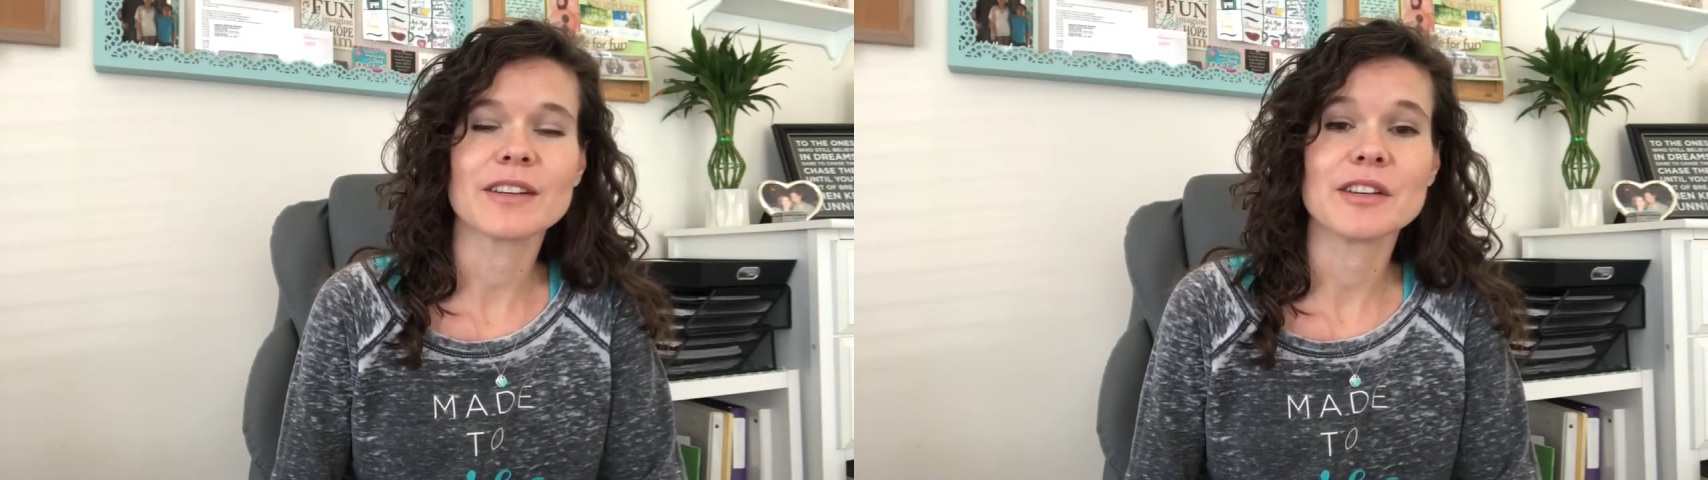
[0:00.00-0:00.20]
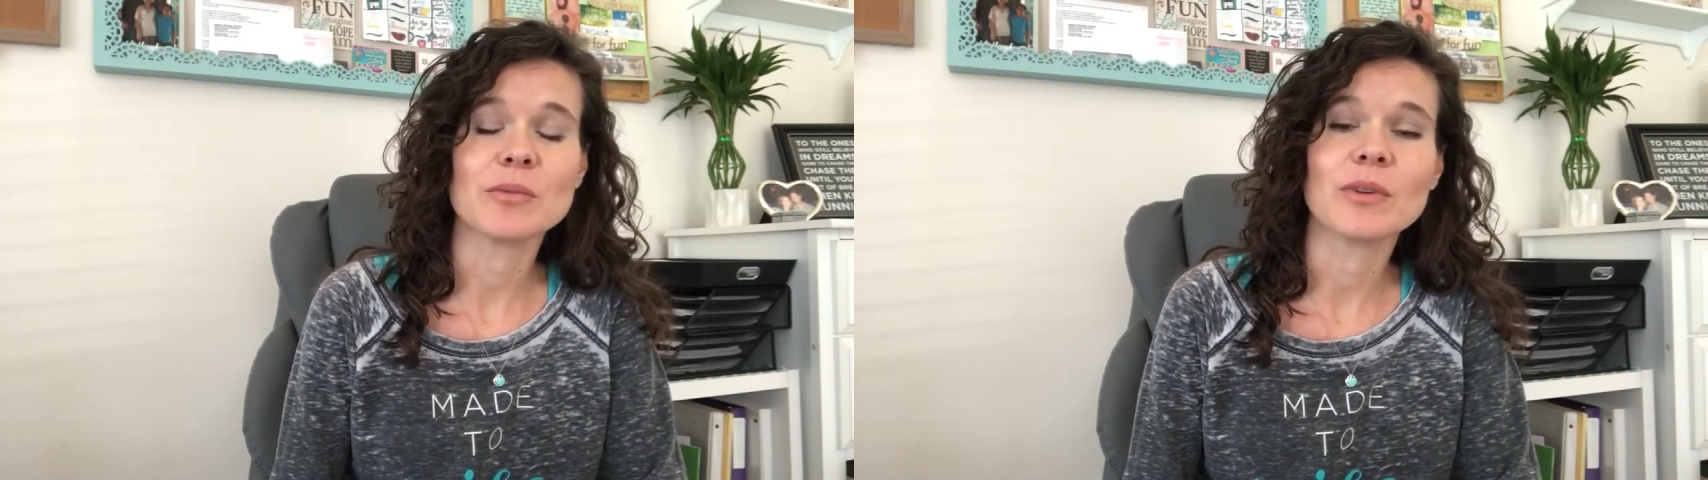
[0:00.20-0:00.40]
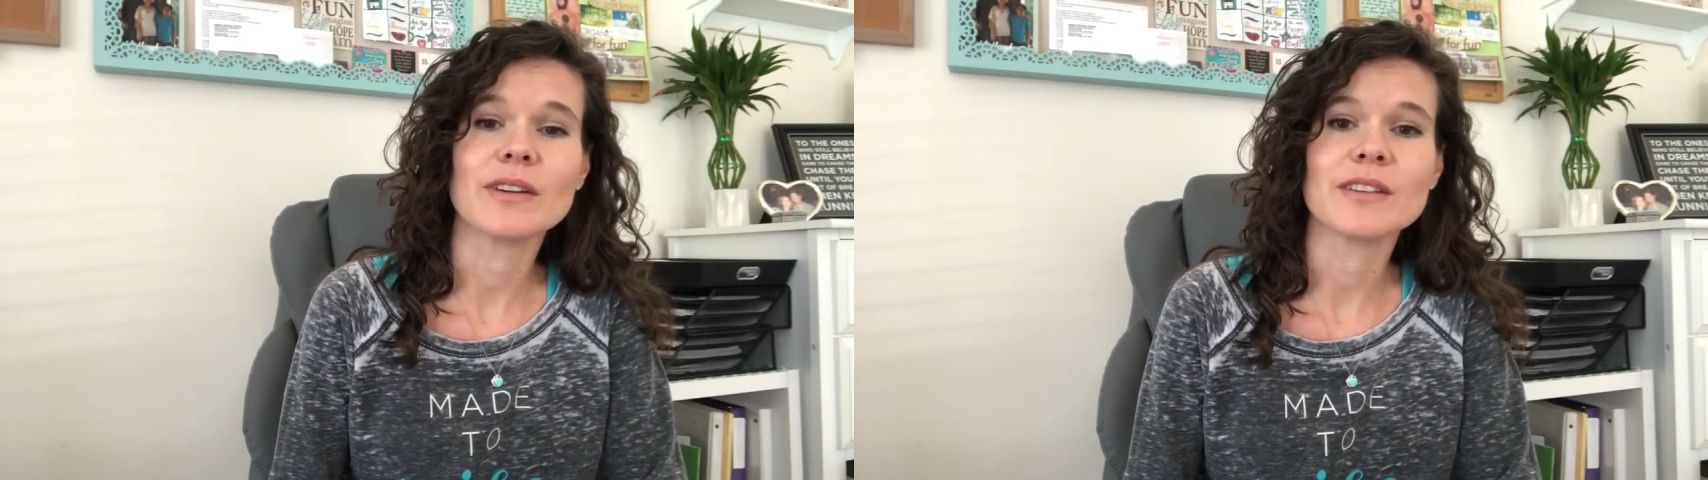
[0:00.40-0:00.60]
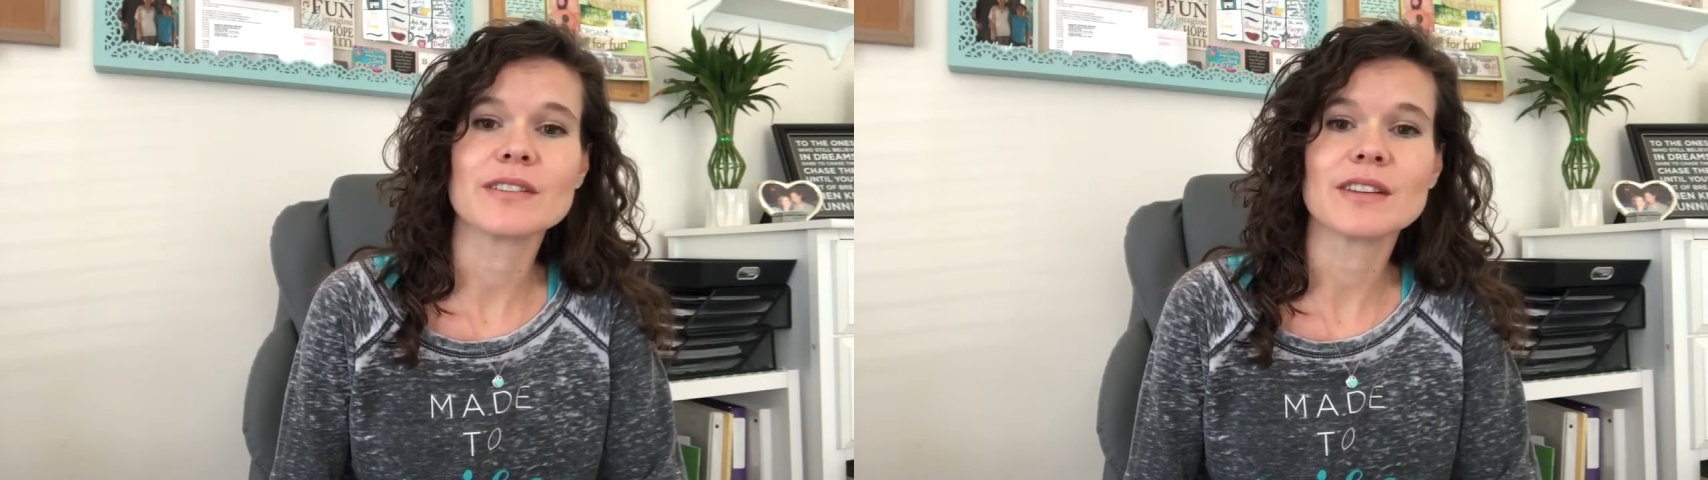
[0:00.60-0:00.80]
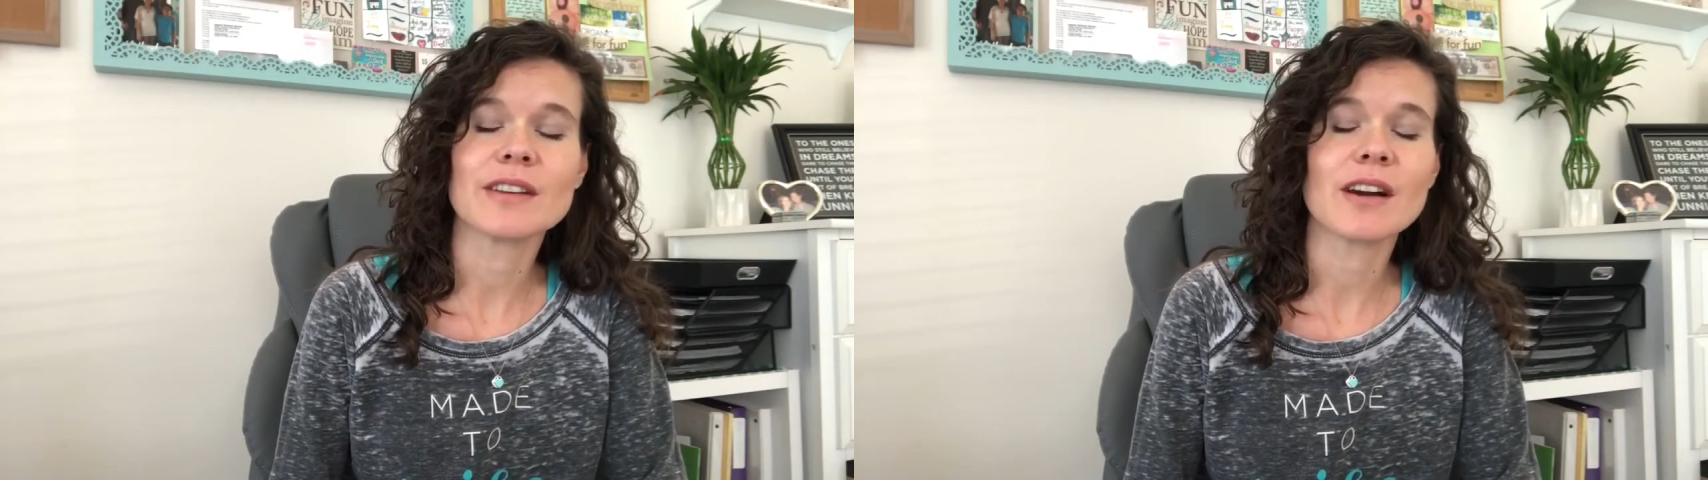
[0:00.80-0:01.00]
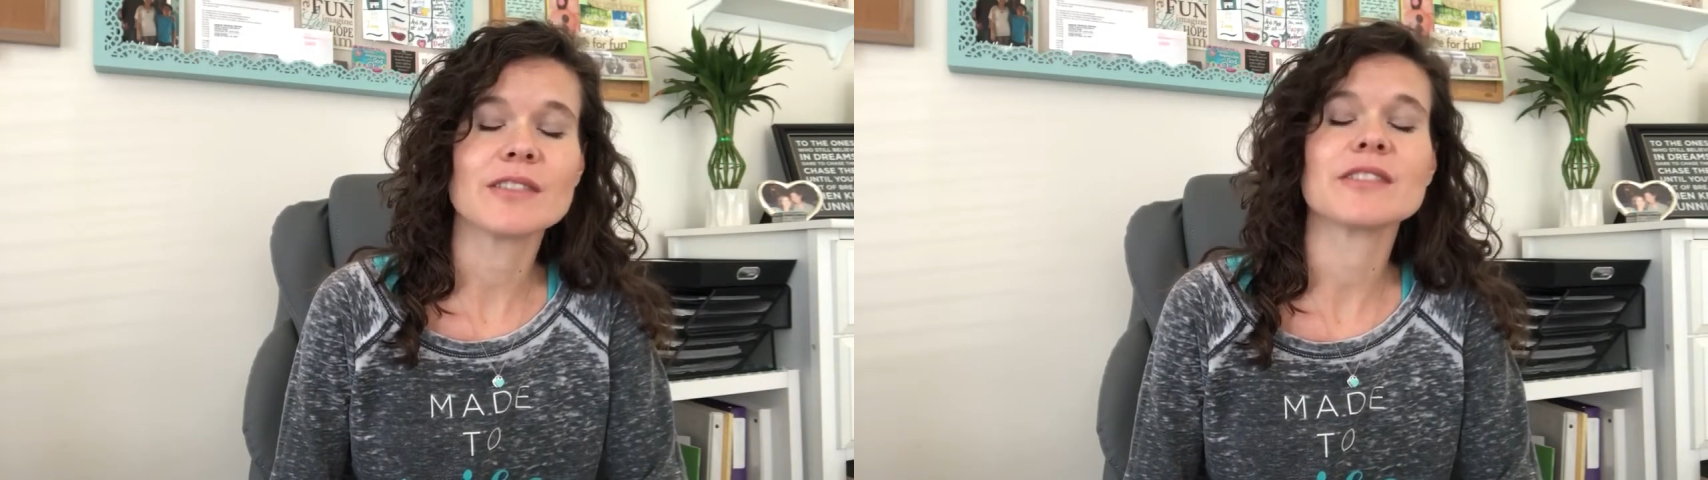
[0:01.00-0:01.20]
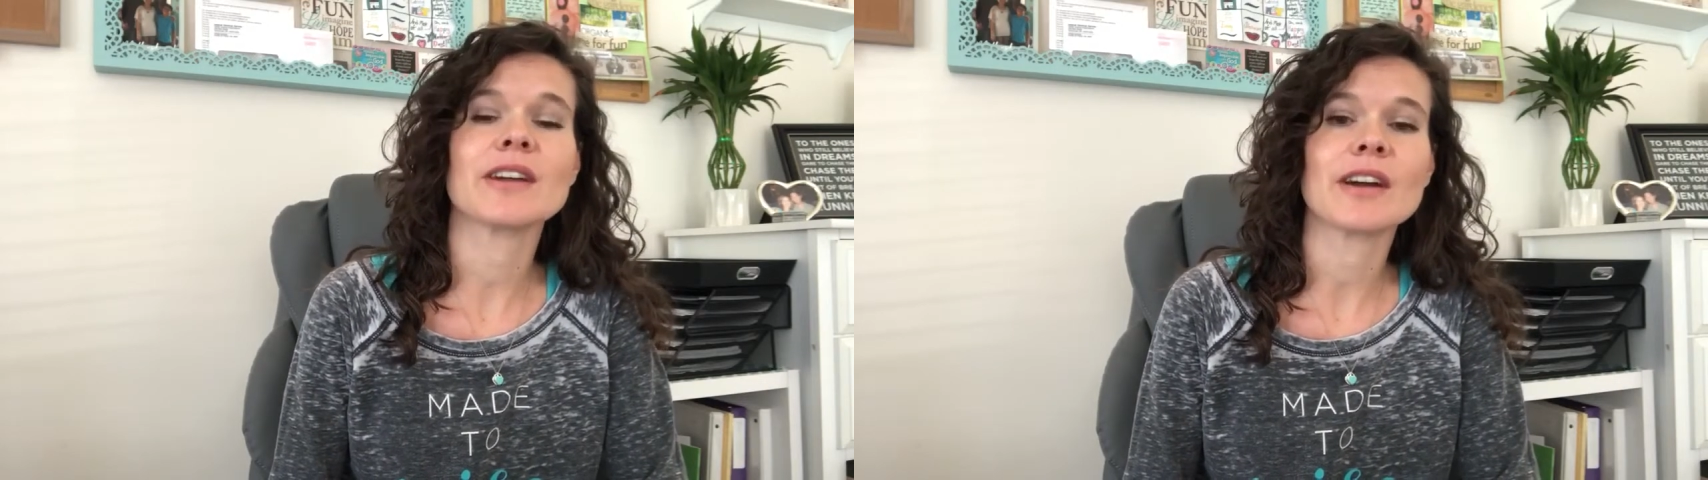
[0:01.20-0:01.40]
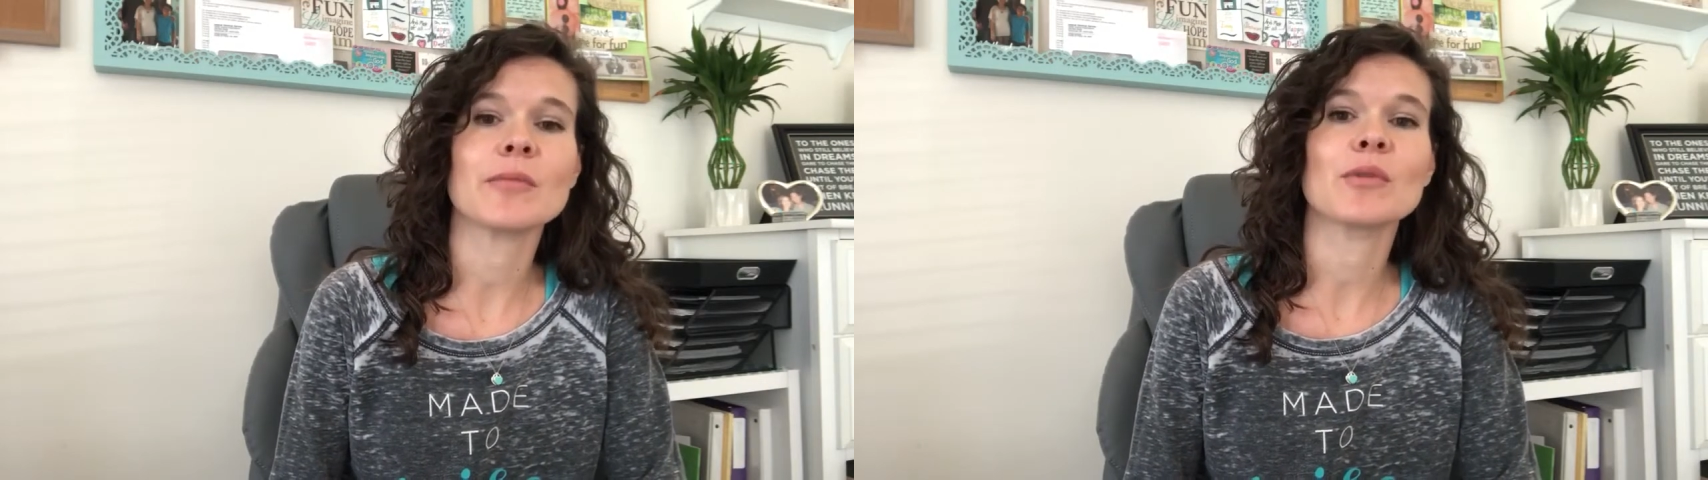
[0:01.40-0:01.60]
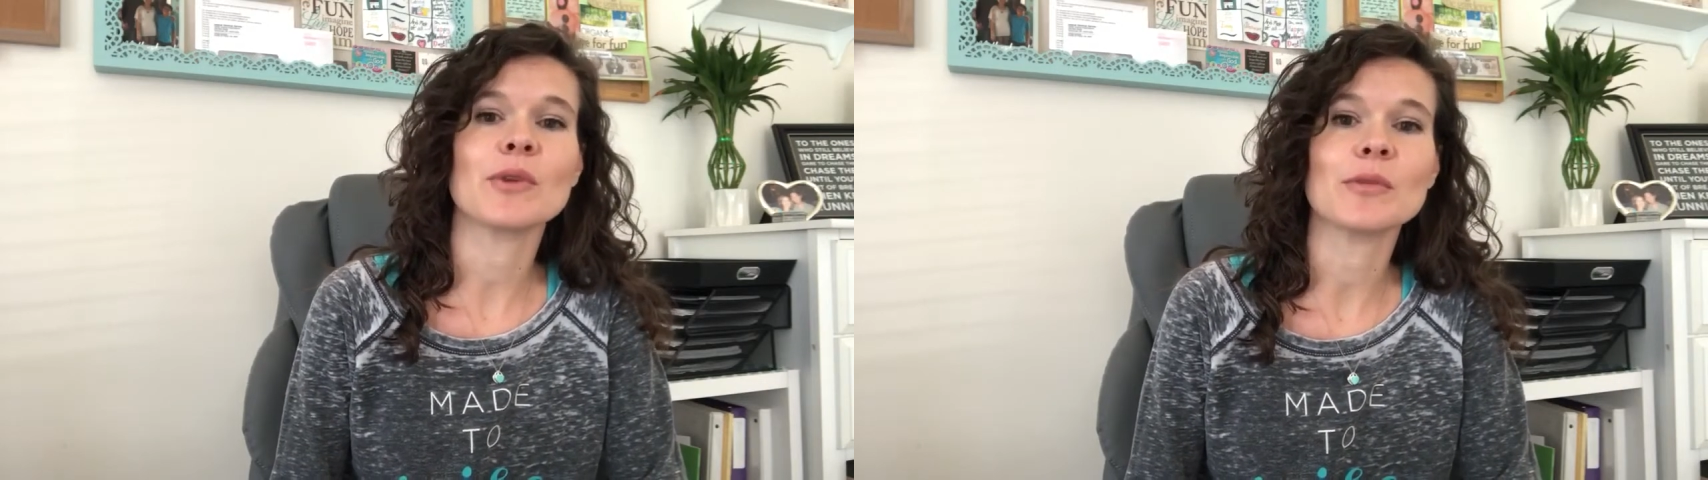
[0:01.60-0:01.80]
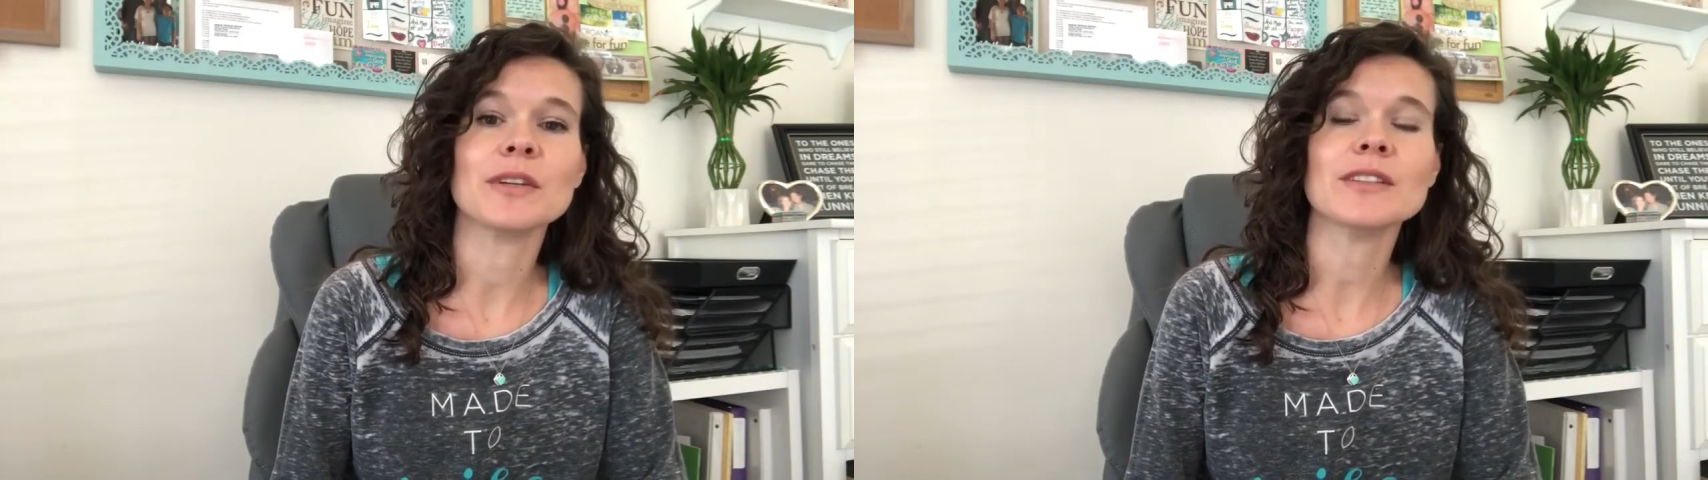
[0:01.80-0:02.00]
It was an undeniable
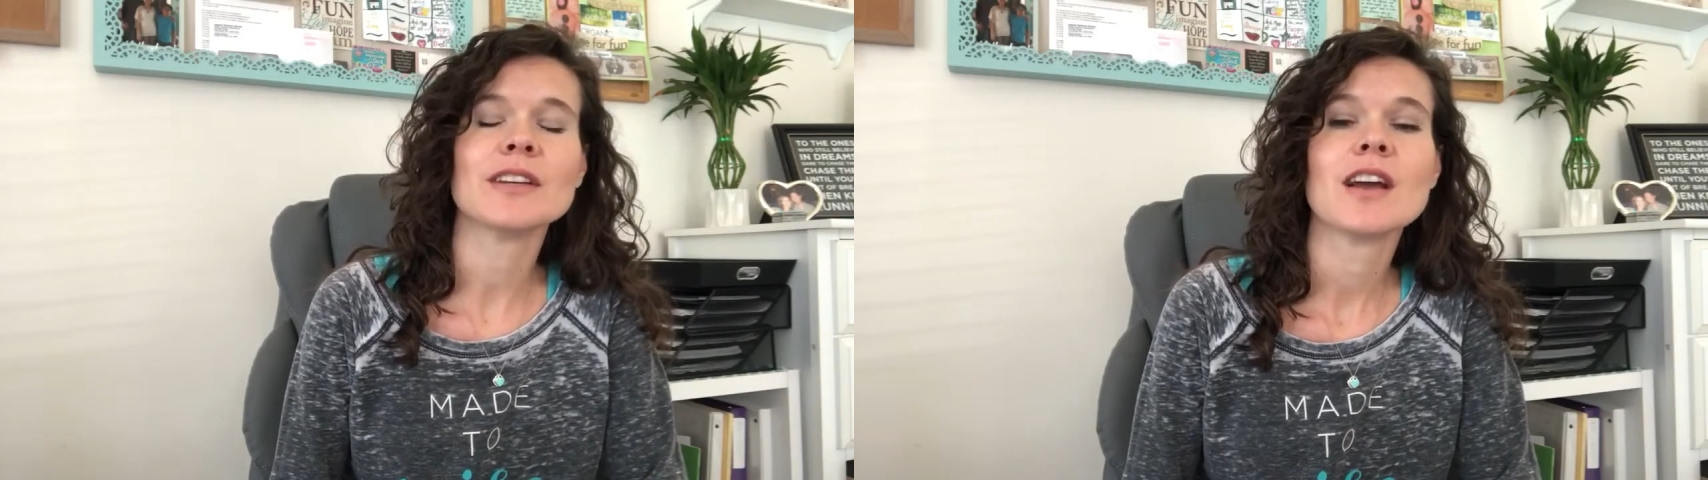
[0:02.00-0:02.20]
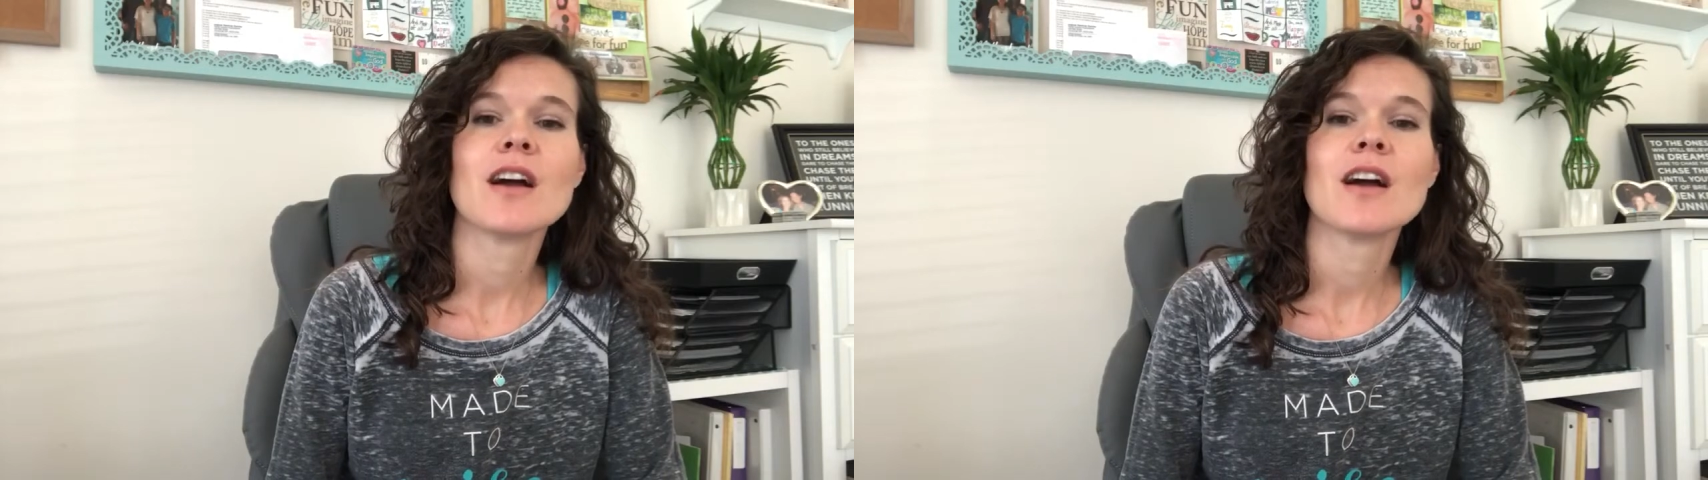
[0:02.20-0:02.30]
moment.